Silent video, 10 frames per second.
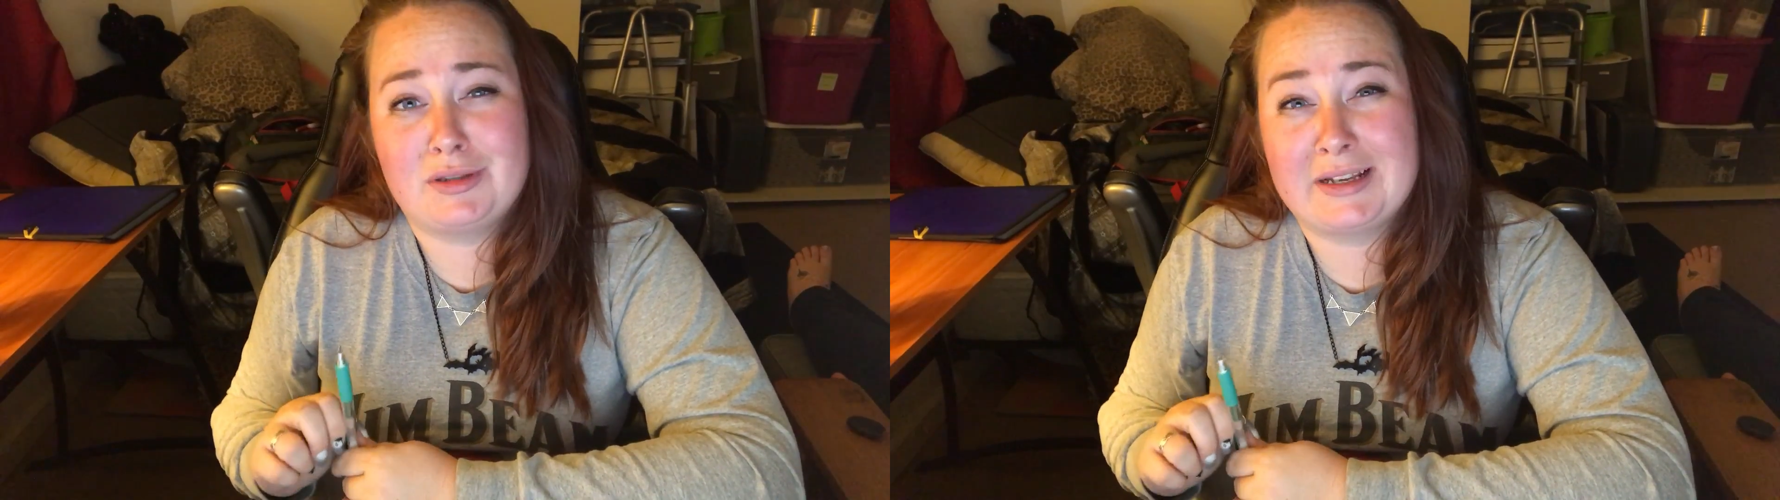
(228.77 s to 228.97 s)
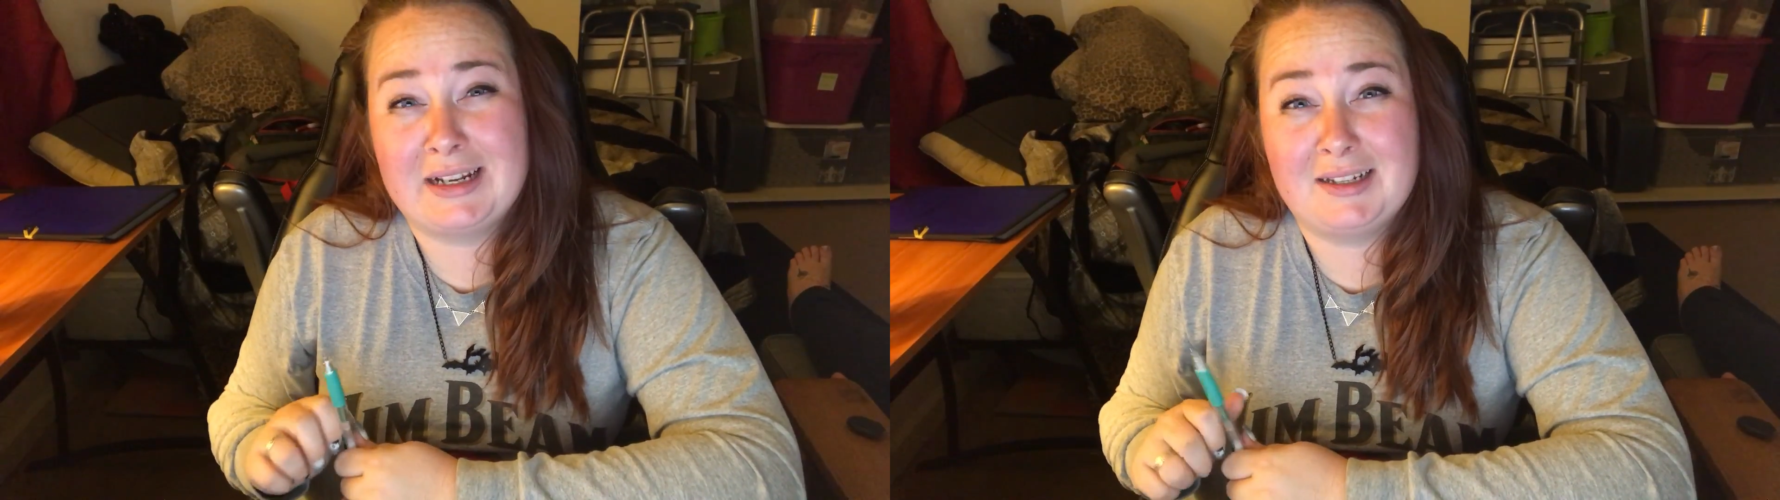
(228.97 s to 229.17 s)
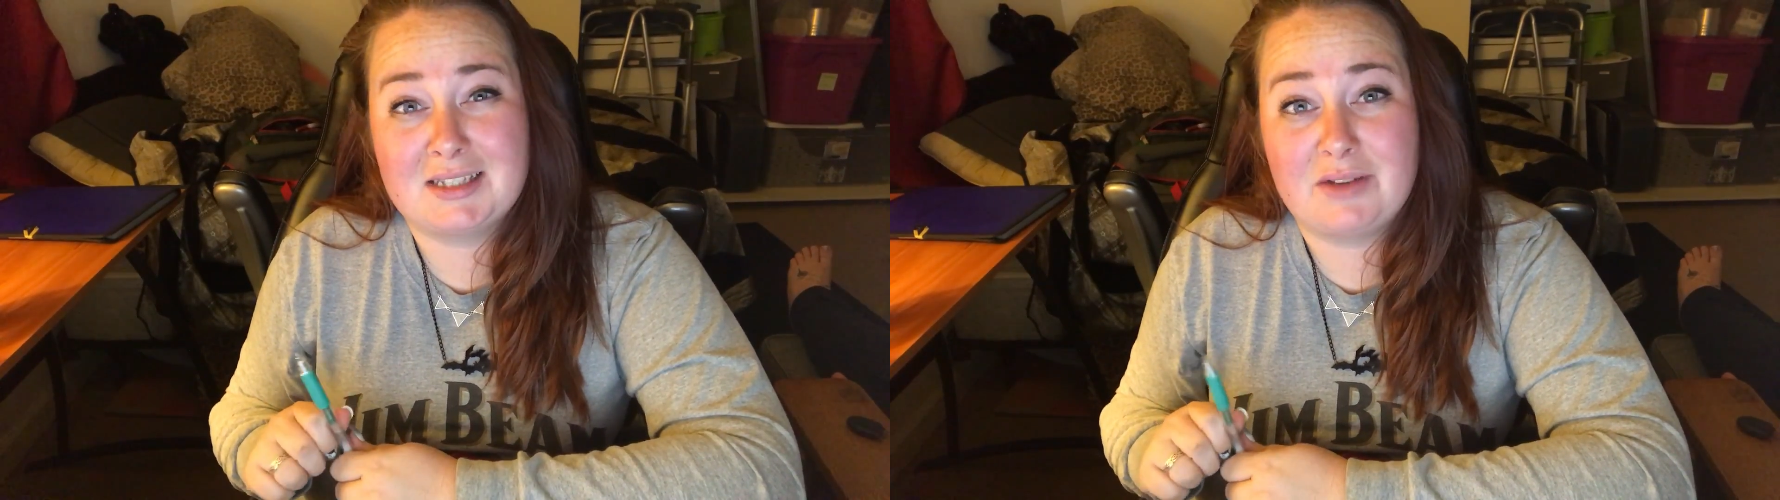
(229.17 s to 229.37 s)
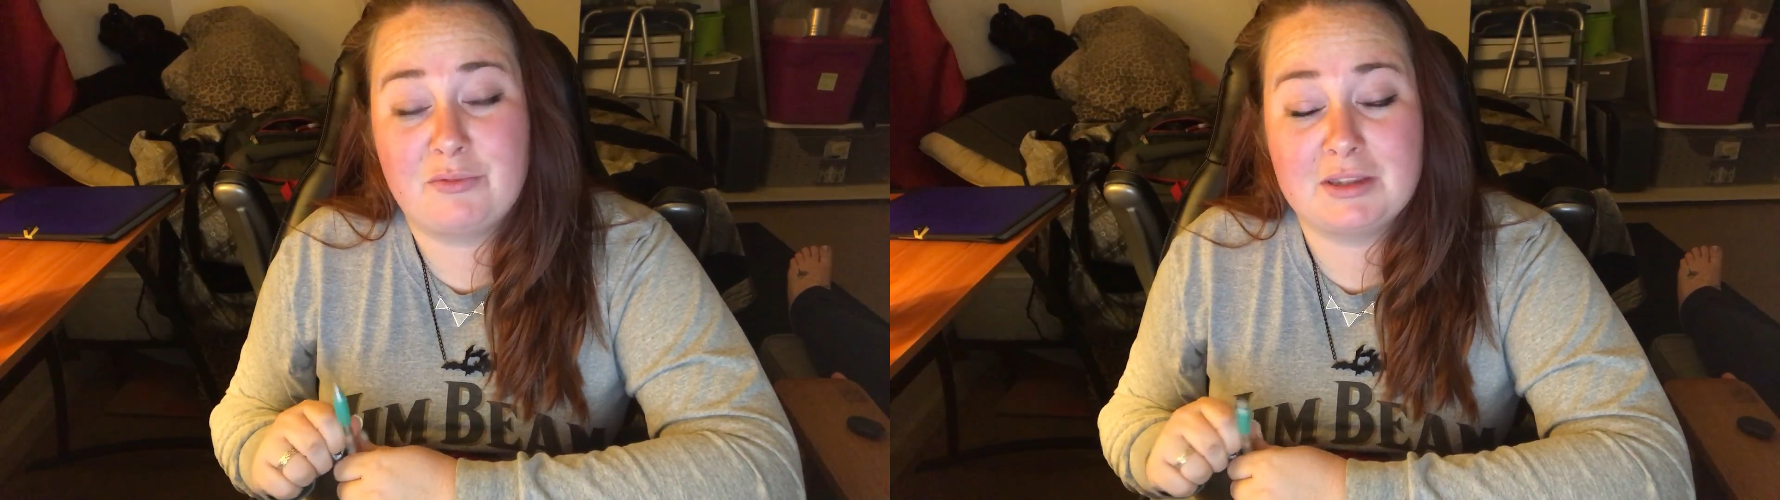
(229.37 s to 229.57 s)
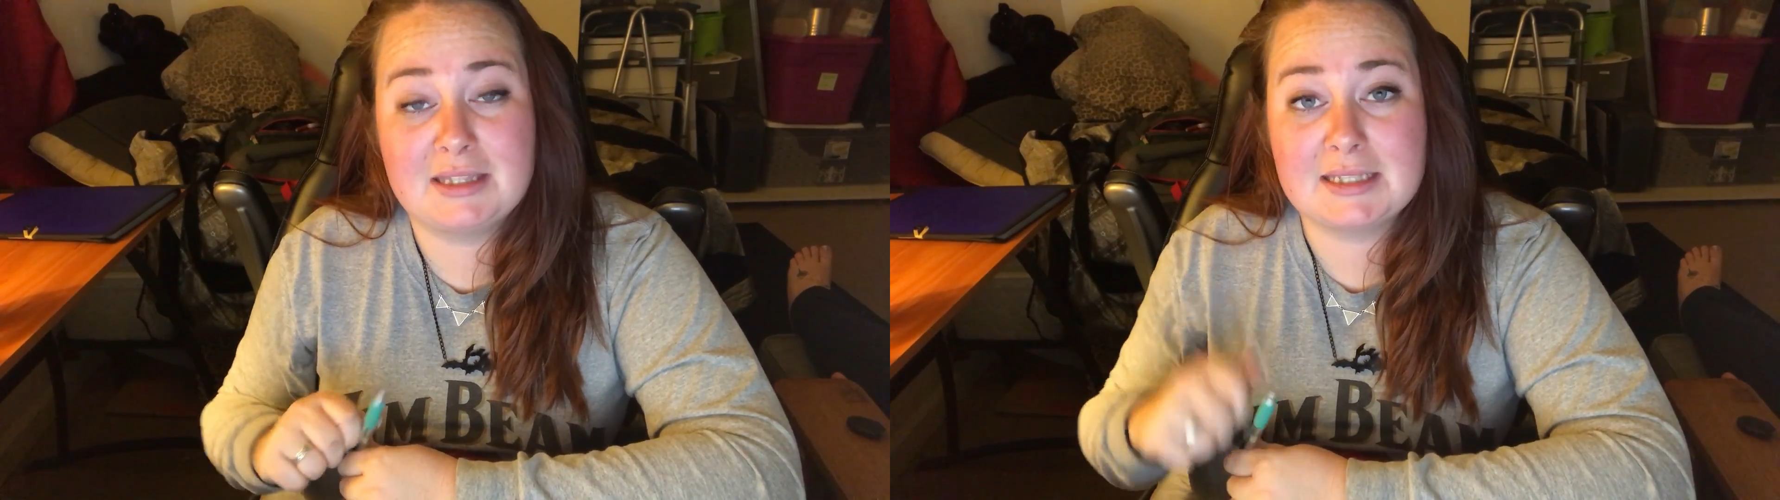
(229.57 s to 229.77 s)
do that kind of
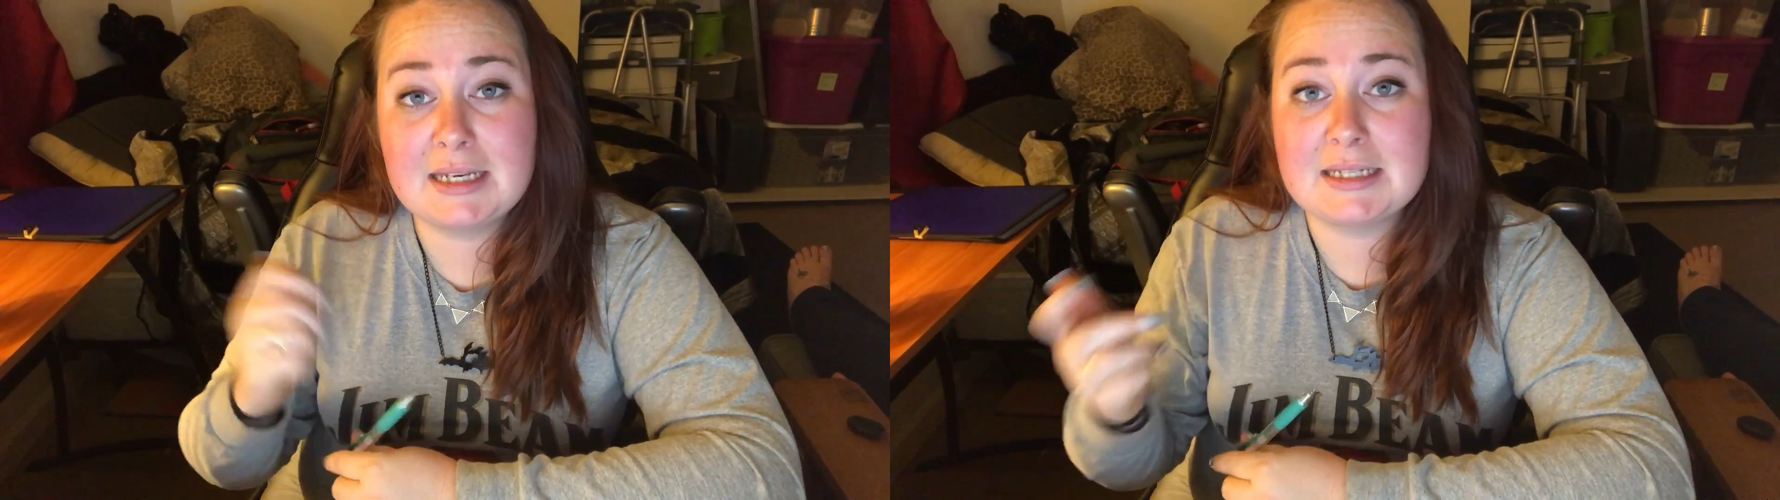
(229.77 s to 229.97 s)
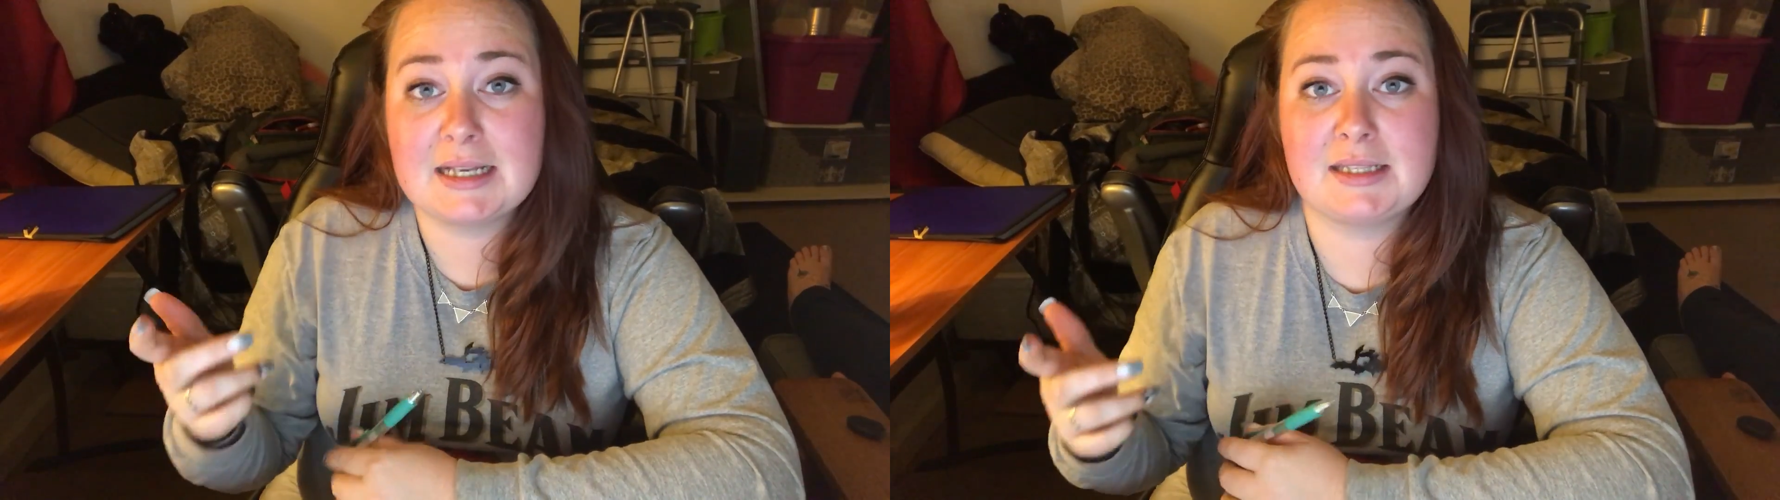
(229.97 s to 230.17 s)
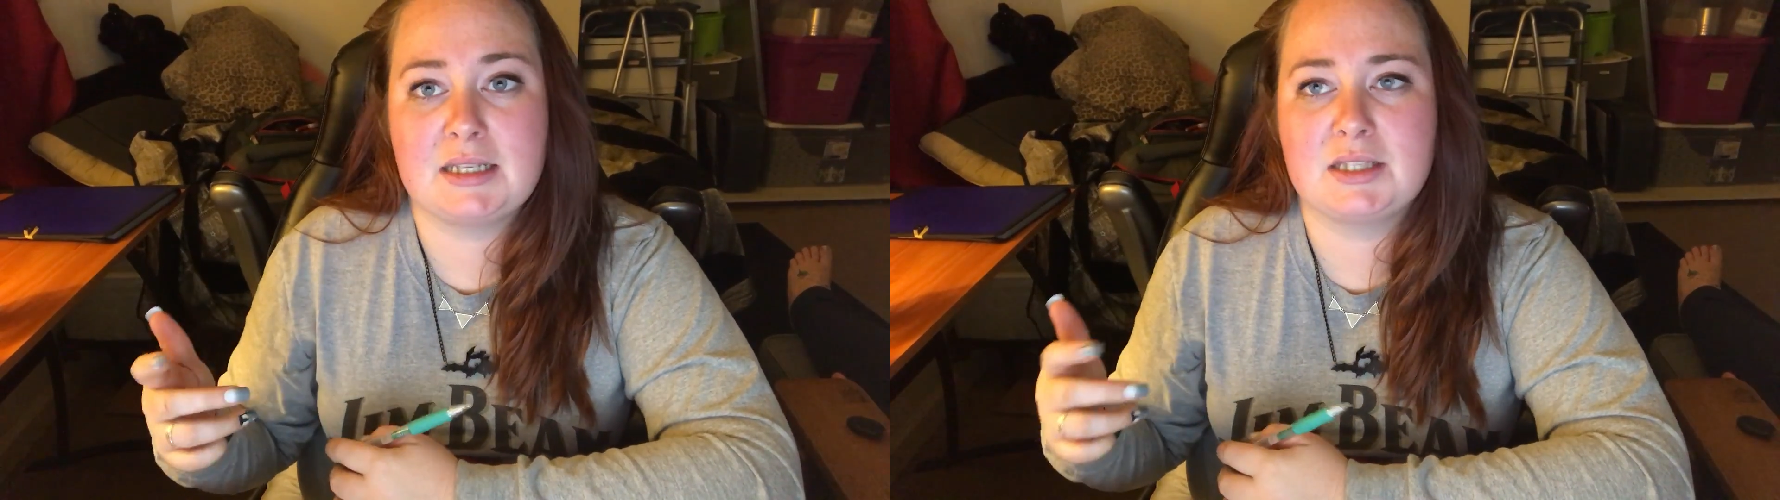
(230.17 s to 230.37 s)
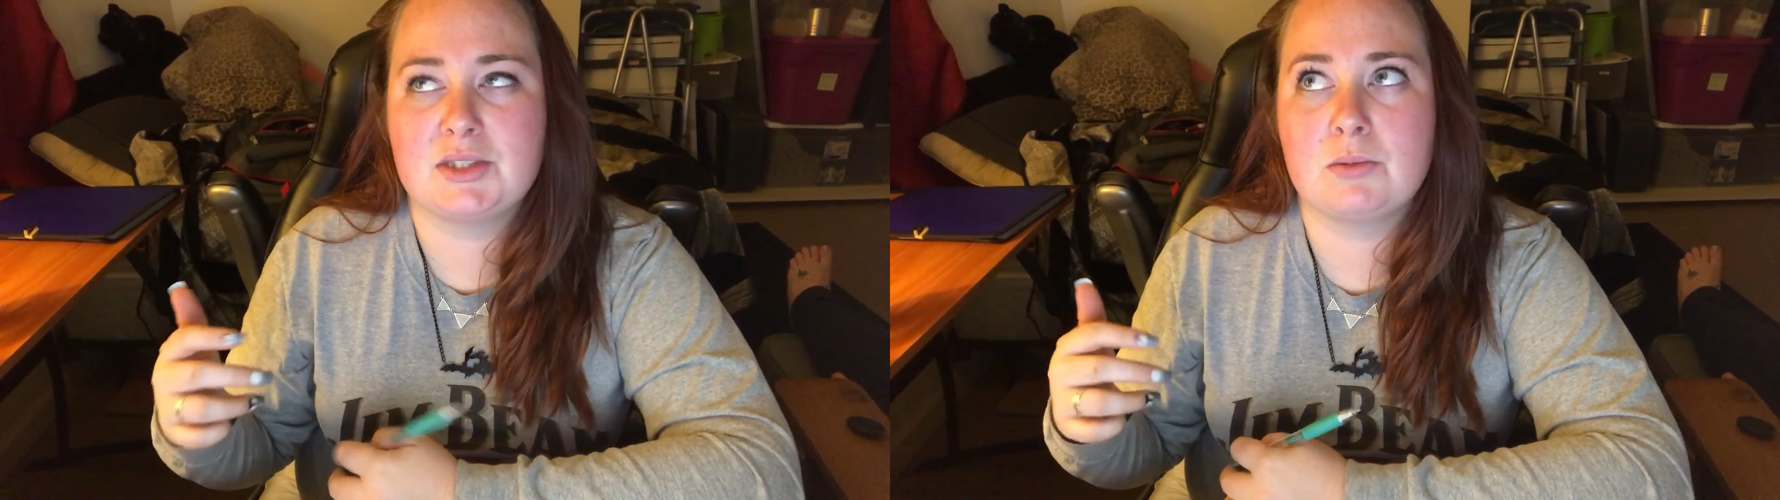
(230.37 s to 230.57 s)
stuff with state testing.